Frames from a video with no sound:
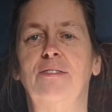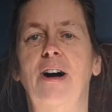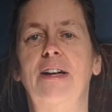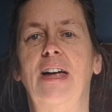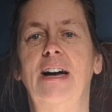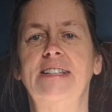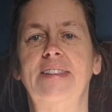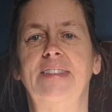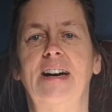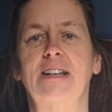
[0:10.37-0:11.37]
and I did
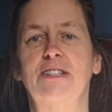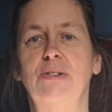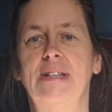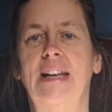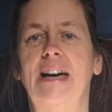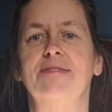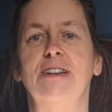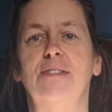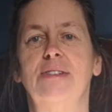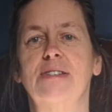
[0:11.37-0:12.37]
that using
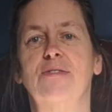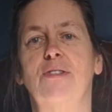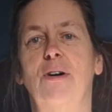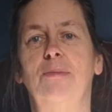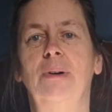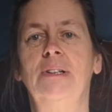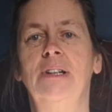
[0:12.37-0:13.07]
leftovers from